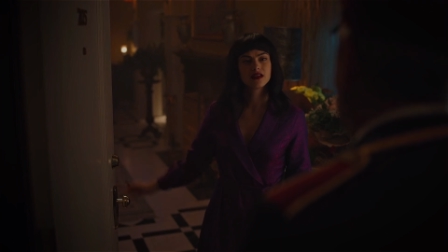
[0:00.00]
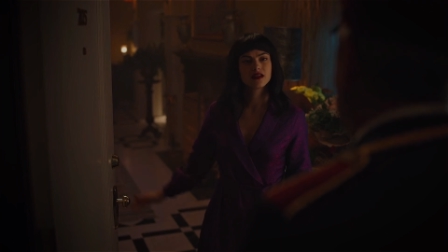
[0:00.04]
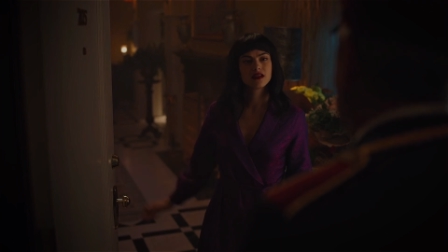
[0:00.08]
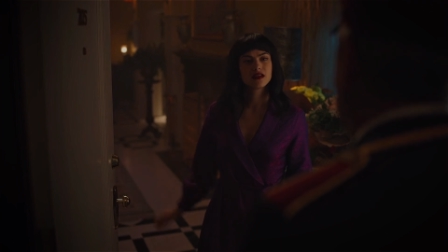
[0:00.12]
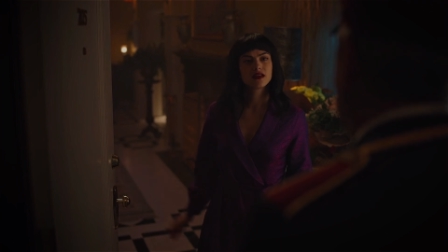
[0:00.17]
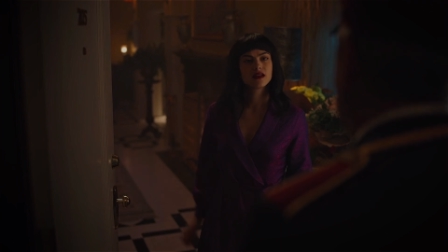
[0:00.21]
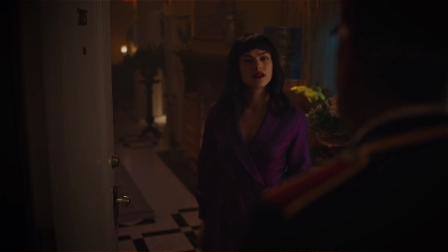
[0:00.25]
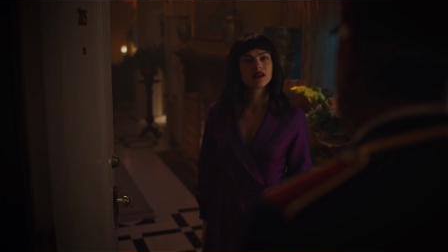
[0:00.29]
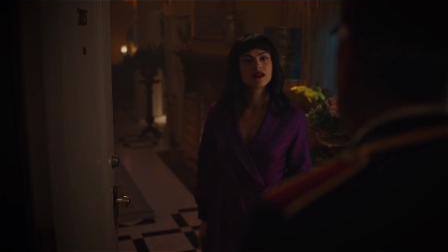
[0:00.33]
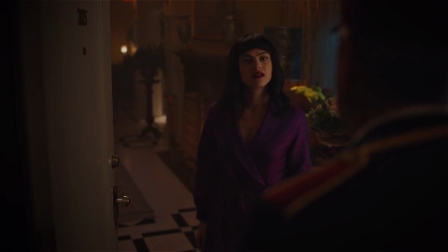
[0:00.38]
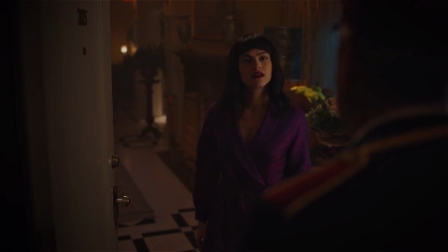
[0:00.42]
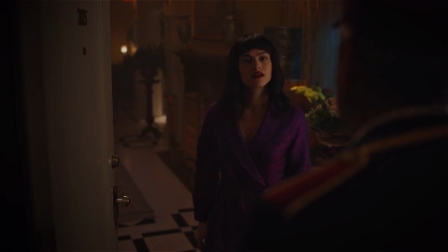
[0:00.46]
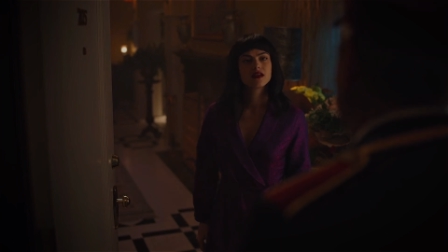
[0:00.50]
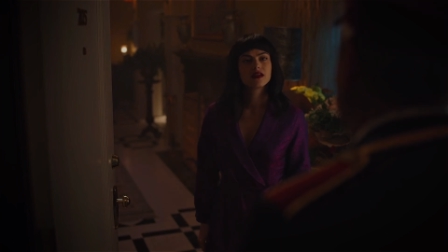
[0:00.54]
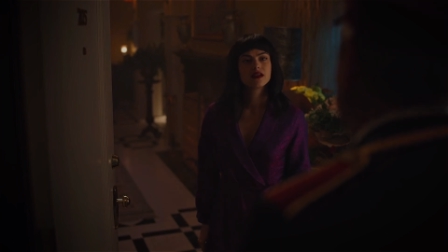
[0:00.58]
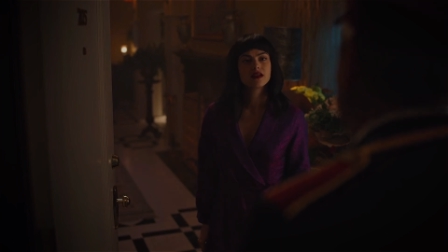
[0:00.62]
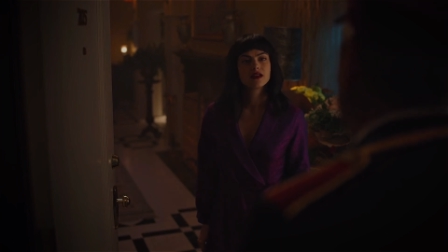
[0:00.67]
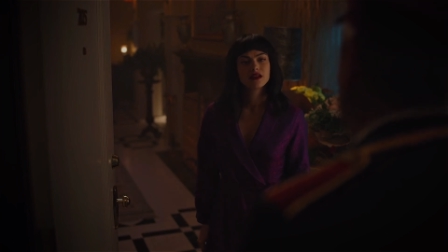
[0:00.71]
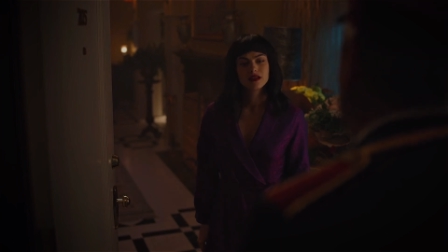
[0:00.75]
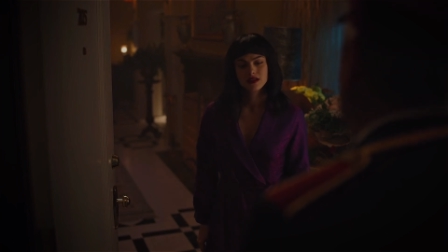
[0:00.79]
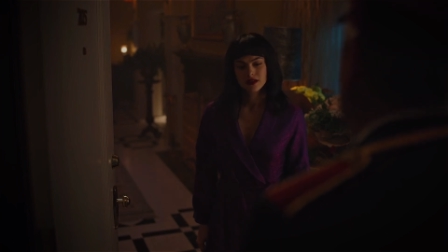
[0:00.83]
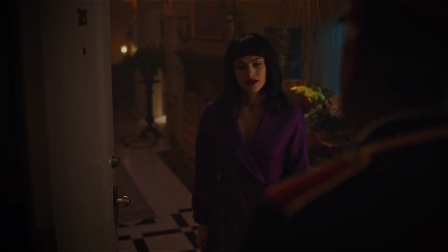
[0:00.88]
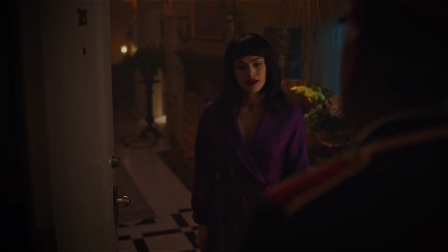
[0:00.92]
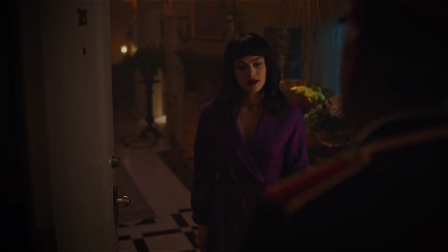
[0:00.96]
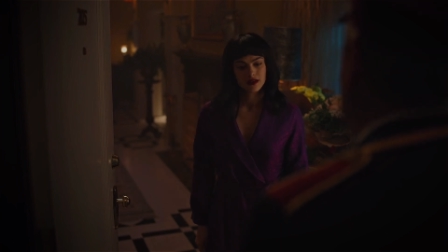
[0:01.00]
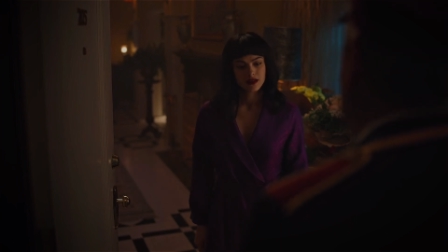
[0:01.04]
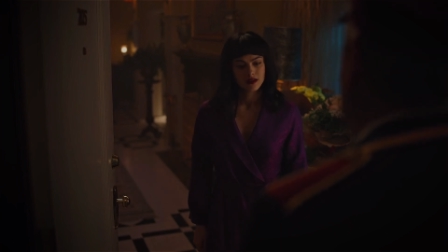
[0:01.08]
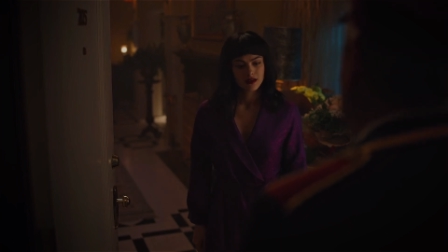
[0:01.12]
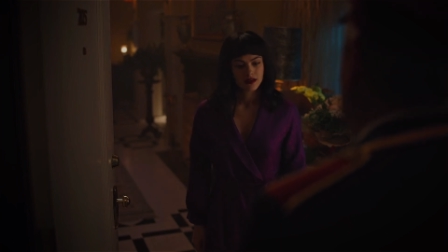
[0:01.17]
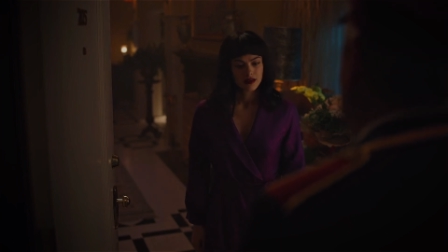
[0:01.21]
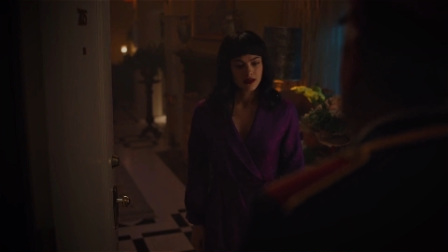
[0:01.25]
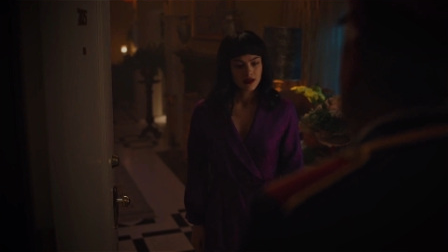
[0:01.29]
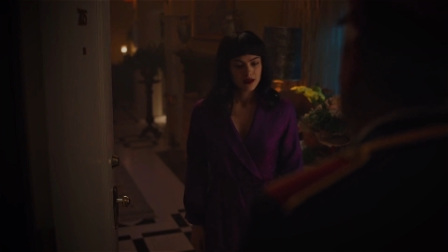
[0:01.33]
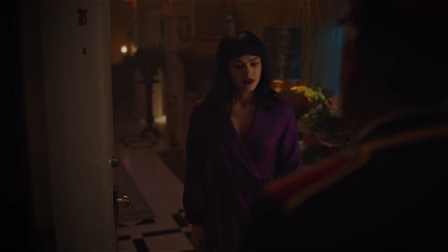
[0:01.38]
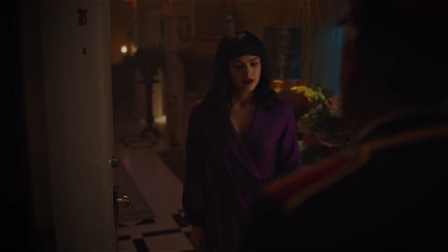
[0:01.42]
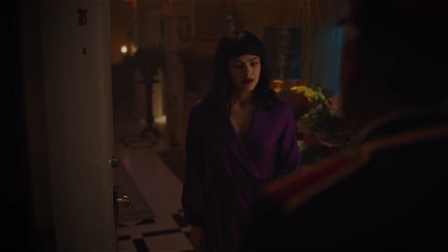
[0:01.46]
apologies, Miss Veronica.
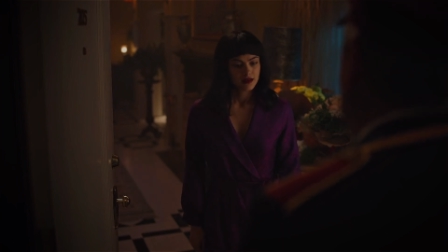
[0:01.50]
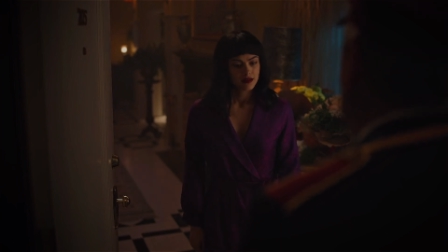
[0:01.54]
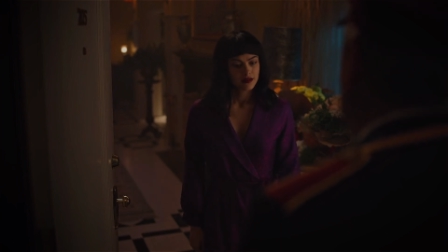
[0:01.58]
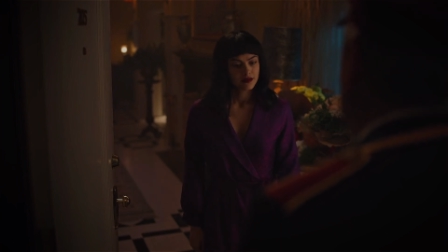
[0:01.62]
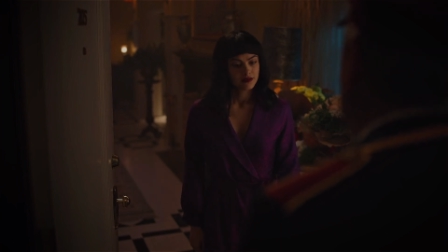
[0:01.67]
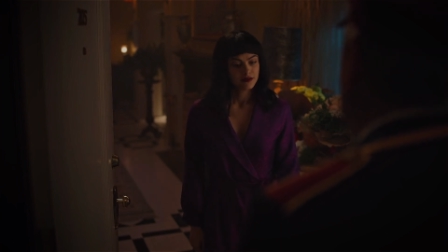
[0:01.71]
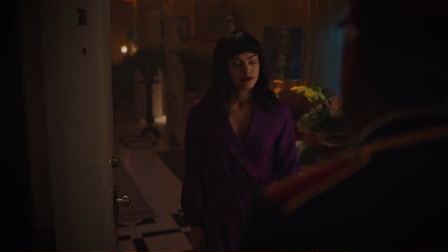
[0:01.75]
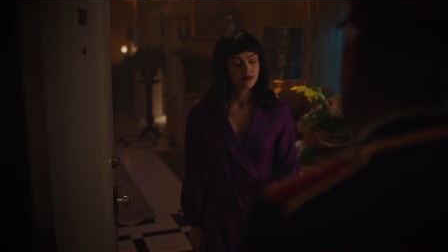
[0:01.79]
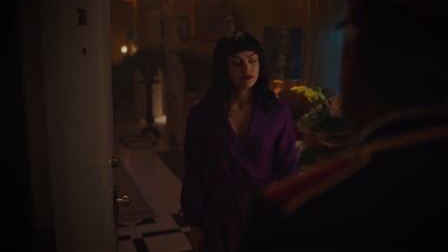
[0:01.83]
But I